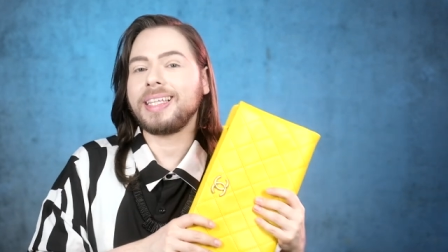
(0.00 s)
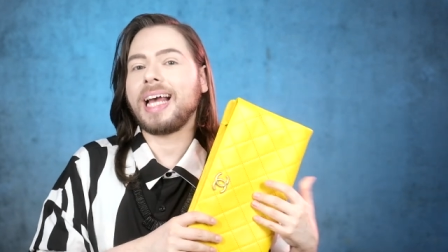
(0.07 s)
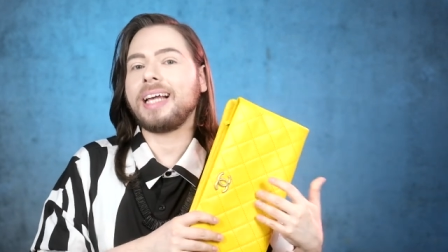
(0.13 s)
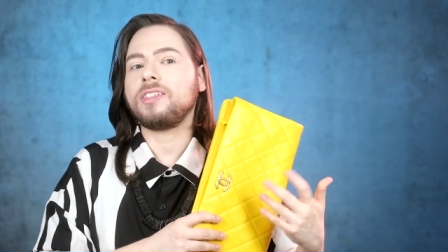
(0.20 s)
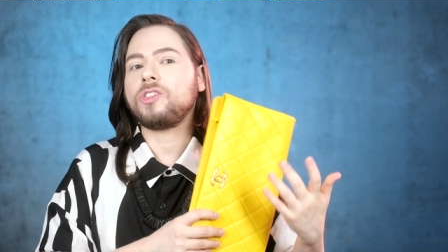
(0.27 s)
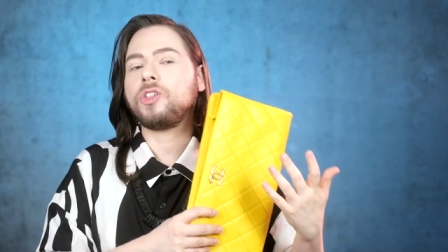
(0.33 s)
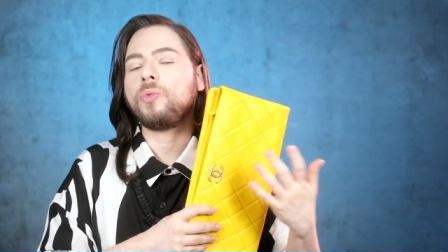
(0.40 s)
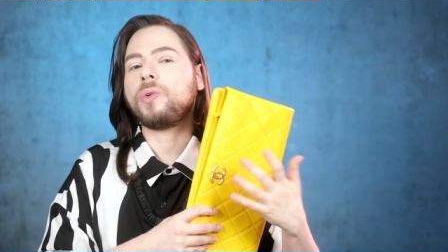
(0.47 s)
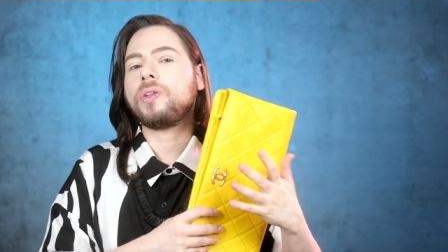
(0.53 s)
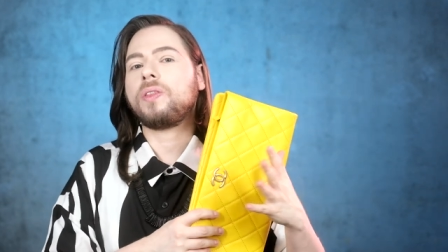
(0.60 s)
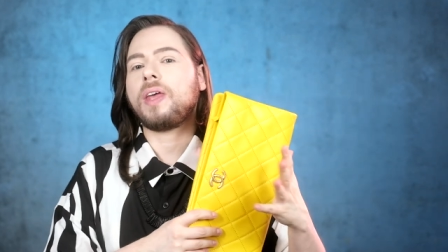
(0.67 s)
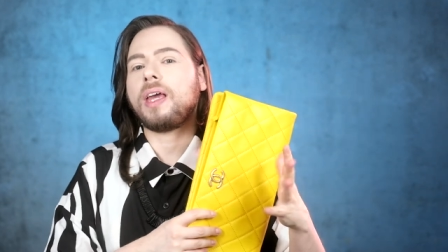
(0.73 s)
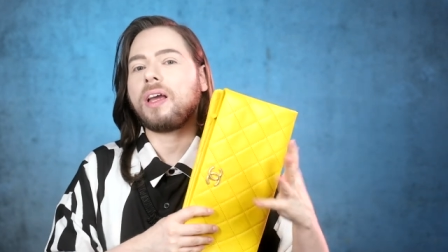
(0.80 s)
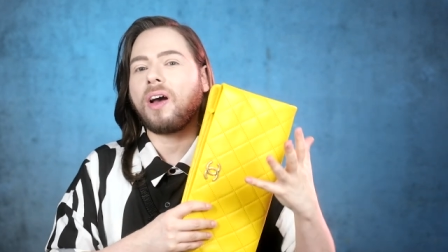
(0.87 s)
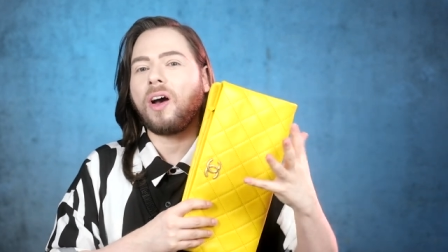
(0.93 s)
Yes, you would
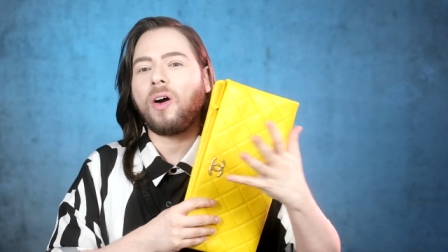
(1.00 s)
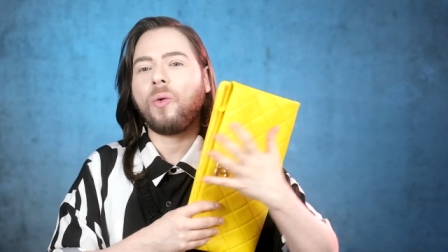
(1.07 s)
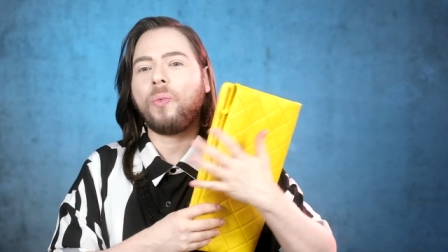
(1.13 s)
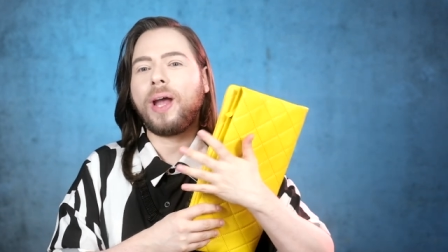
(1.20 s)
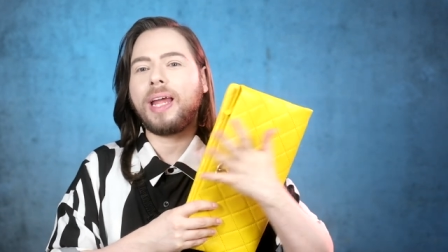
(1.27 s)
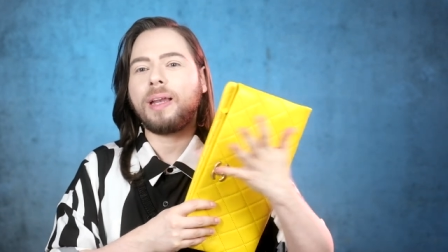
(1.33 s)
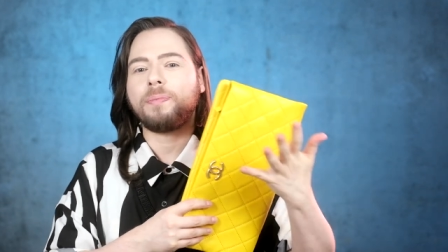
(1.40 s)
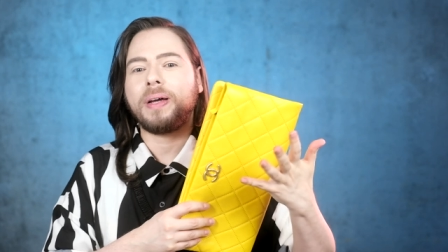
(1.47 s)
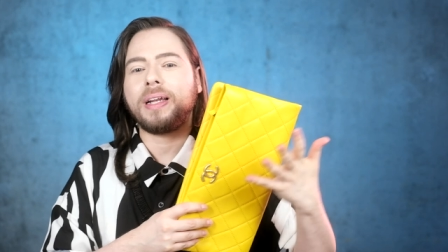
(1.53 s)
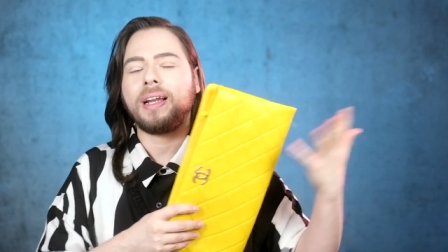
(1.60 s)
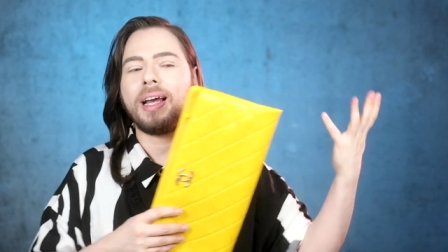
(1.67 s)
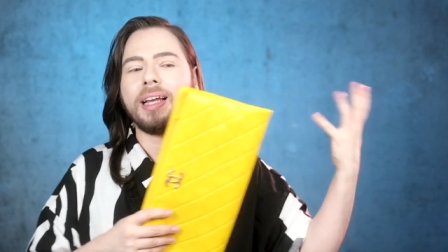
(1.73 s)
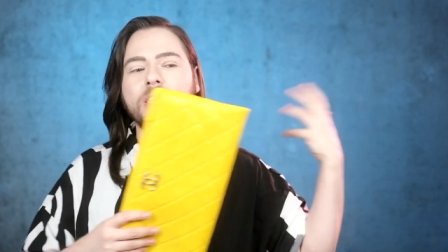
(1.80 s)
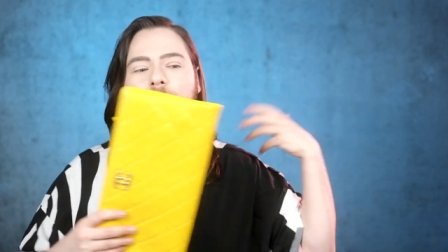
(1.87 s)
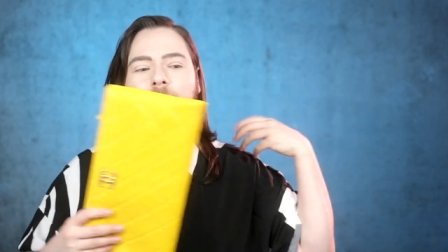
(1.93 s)
think, oh, wait, but
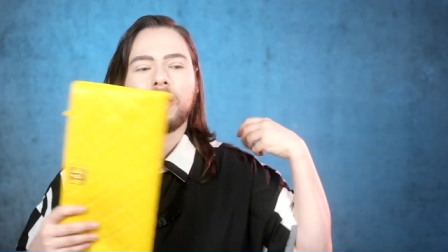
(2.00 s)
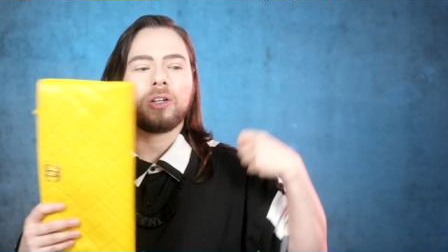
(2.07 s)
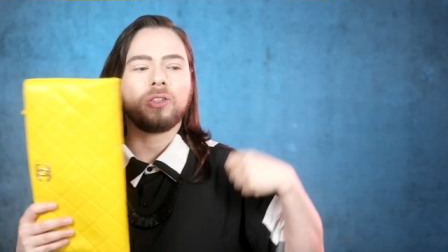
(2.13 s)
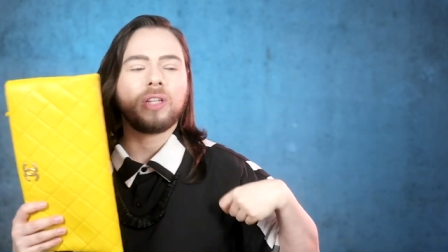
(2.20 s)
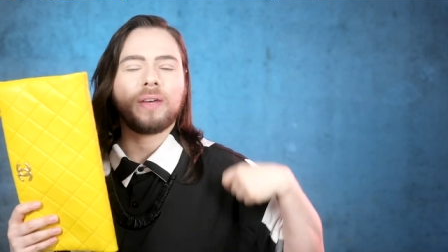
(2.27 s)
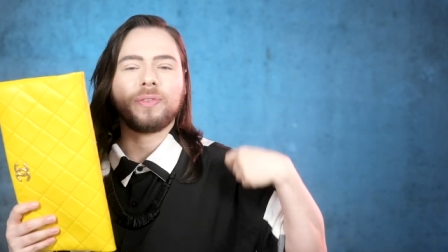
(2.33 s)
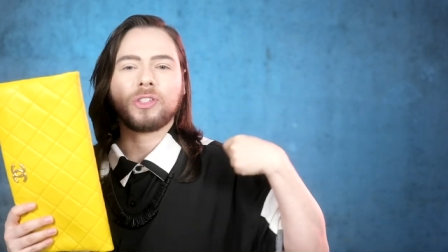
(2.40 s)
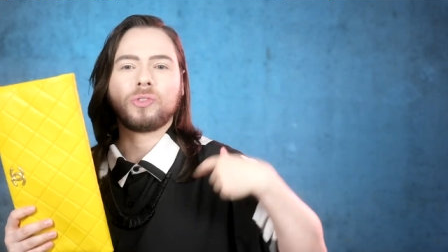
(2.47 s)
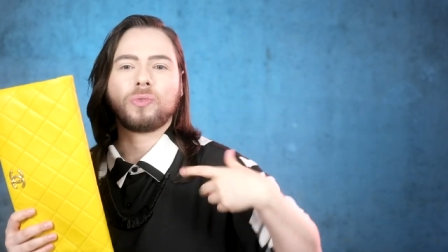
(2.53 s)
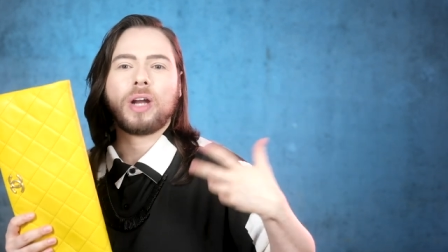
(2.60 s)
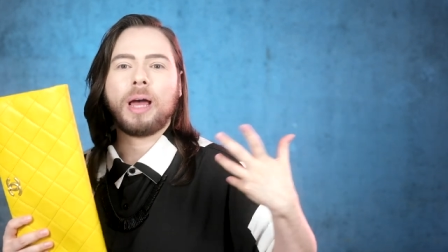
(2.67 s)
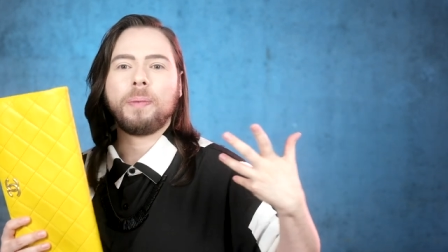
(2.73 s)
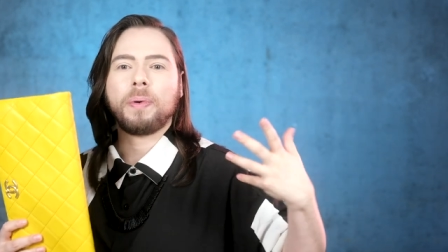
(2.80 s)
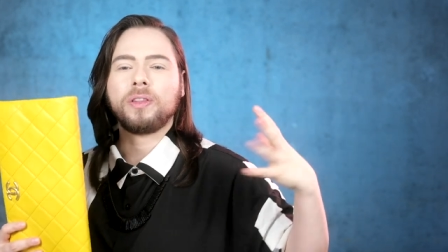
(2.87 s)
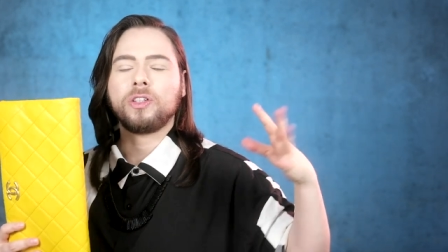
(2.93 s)
it's better to have a
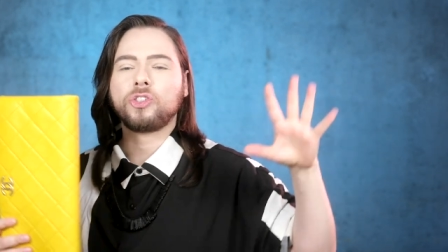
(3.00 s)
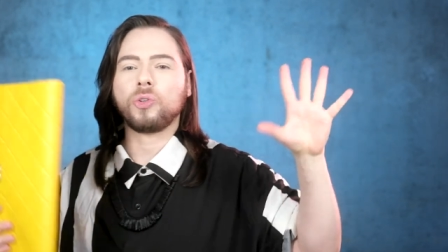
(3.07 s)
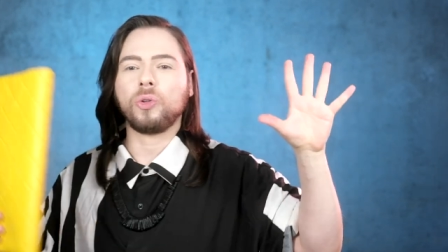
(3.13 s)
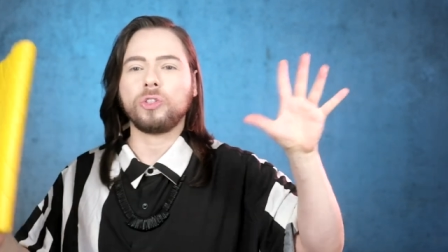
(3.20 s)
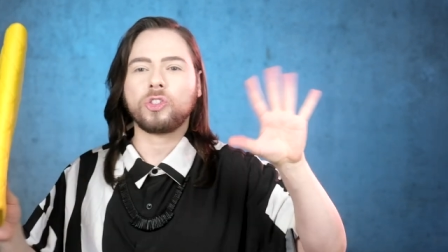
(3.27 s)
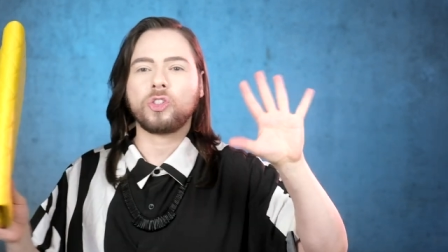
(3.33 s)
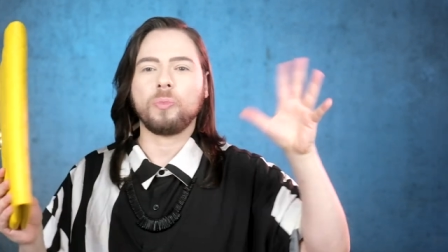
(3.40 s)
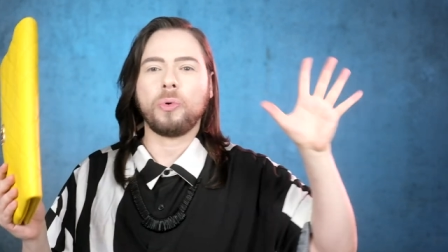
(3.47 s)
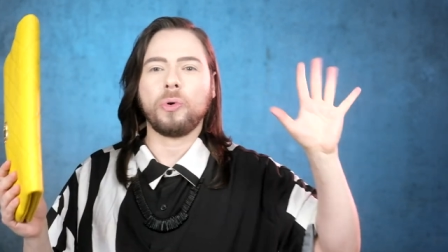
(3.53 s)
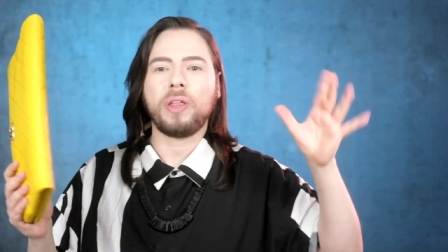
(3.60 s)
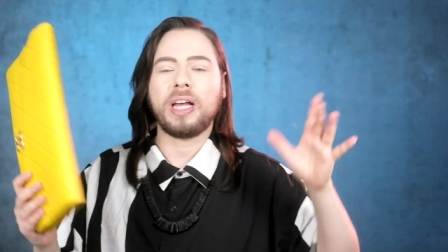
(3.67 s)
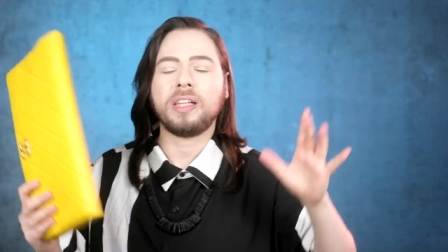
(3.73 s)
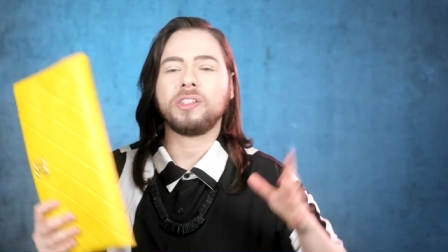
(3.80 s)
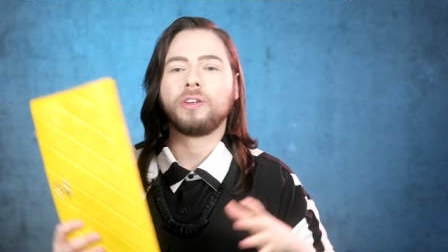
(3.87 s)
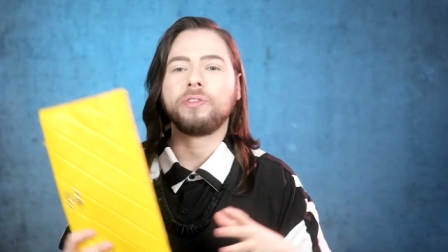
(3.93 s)
strap on the shoulder so both
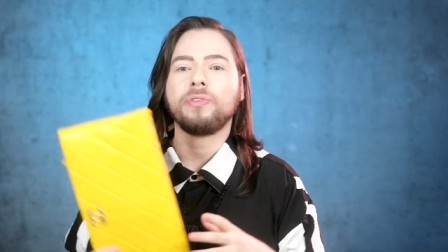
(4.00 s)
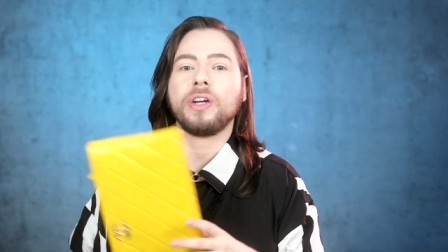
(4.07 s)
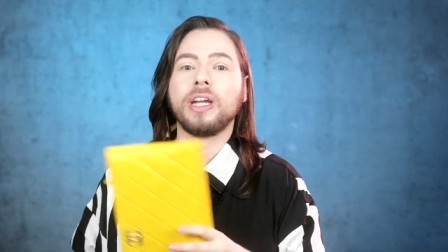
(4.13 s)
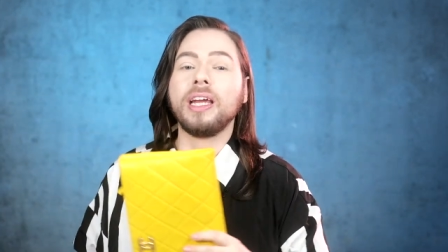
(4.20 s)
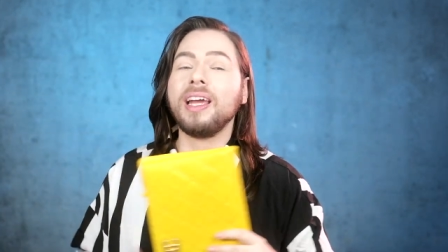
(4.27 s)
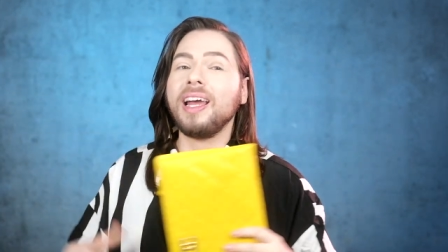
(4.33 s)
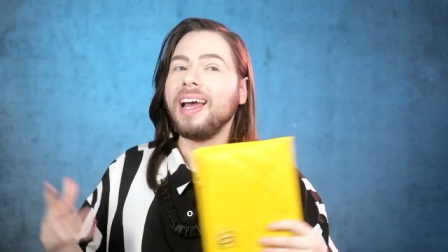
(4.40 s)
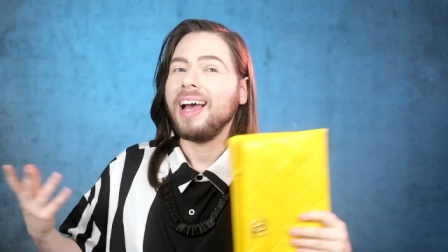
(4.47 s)
hands are free.